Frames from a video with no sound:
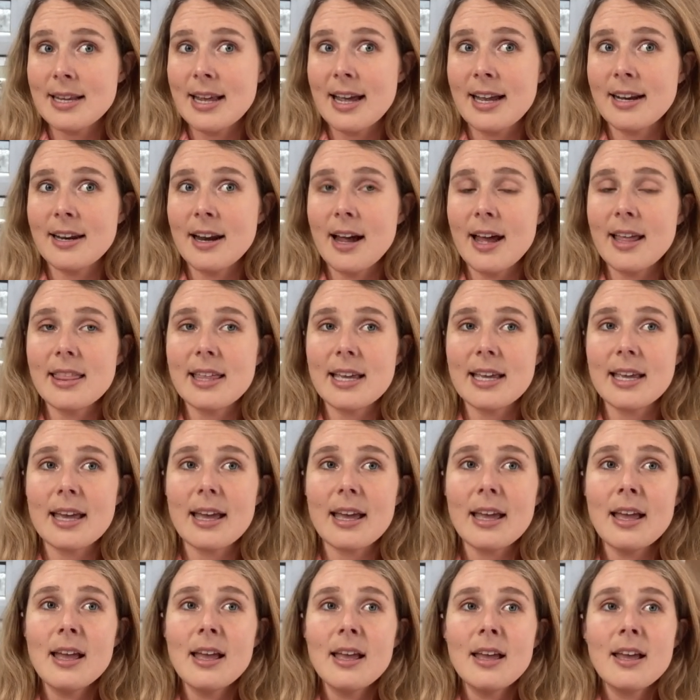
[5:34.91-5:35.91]
And I
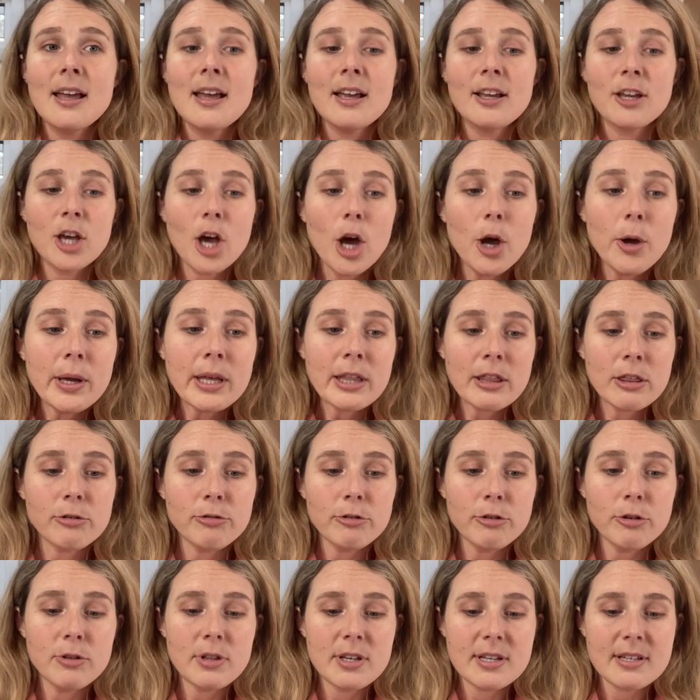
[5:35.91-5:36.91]
think going
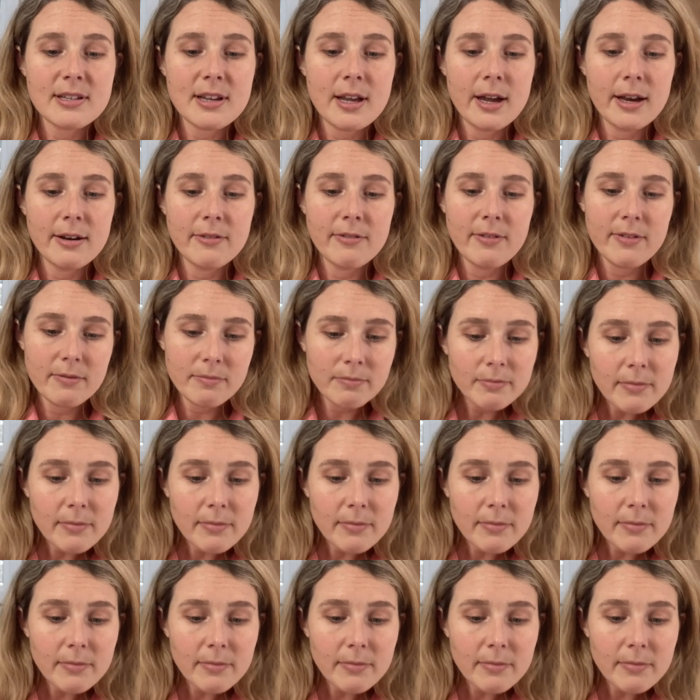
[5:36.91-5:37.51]
through this kind of